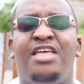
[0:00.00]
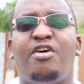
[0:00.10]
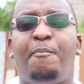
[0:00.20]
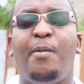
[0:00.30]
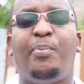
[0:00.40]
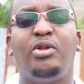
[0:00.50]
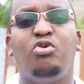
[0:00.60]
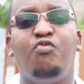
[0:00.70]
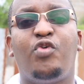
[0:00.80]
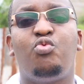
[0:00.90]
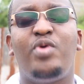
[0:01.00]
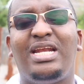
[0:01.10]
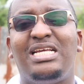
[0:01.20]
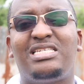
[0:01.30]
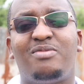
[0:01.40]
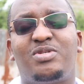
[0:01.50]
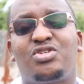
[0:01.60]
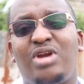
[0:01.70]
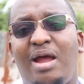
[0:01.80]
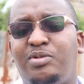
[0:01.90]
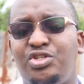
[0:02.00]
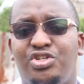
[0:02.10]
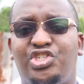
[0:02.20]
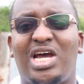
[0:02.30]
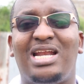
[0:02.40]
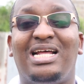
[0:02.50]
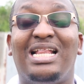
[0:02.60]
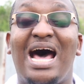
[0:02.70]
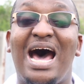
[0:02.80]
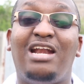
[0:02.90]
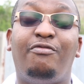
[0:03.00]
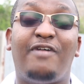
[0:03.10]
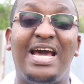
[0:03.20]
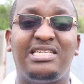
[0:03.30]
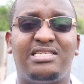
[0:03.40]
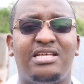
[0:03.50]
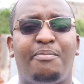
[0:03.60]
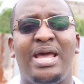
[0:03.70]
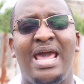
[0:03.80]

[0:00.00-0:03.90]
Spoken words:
The people who've already subscribed to your channel, advise them,